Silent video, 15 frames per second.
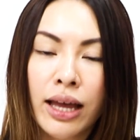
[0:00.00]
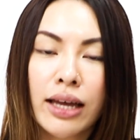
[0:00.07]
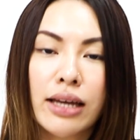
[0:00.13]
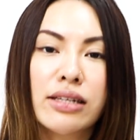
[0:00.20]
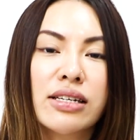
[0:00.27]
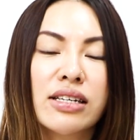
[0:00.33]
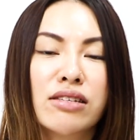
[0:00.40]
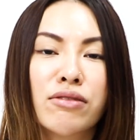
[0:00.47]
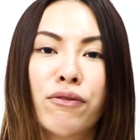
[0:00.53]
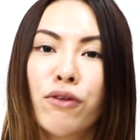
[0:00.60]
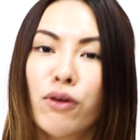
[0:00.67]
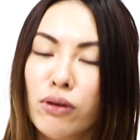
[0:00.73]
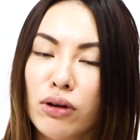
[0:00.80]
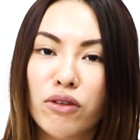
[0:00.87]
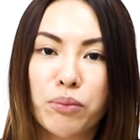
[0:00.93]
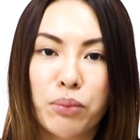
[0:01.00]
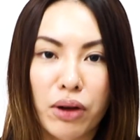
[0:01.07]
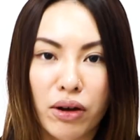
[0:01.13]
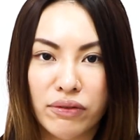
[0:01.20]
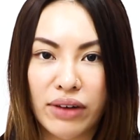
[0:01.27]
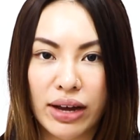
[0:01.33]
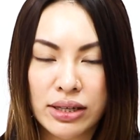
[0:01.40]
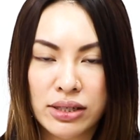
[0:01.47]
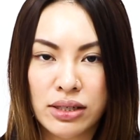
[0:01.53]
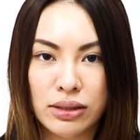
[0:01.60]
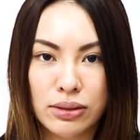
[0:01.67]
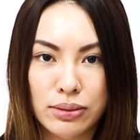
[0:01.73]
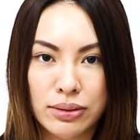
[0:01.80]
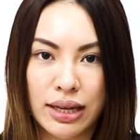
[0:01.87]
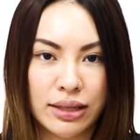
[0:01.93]
It is full of blood
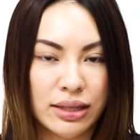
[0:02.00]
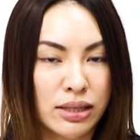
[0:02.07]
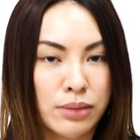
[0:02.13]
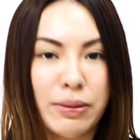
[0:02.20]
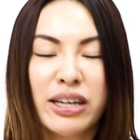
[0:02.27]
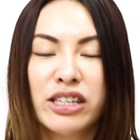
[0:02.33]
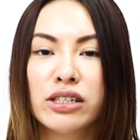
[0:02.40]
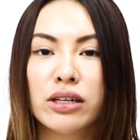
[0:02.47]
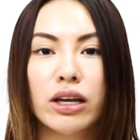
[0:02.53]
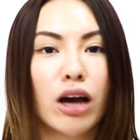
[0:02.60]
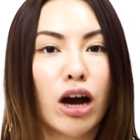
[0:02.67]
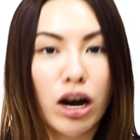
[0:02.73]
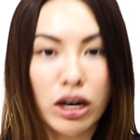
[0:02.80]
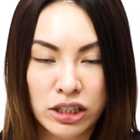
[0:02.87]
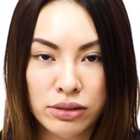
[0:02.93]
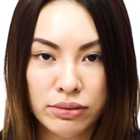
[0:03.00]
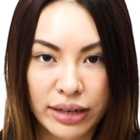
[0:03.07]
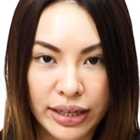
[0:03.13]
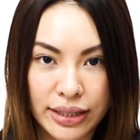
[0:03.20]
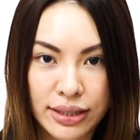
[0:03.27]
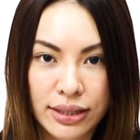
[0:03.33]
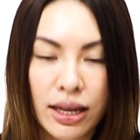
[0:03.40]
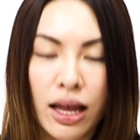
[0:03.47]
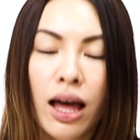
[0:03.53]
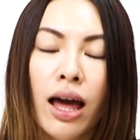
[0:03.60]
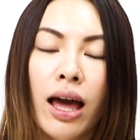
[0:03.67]
vessels and especially arteries.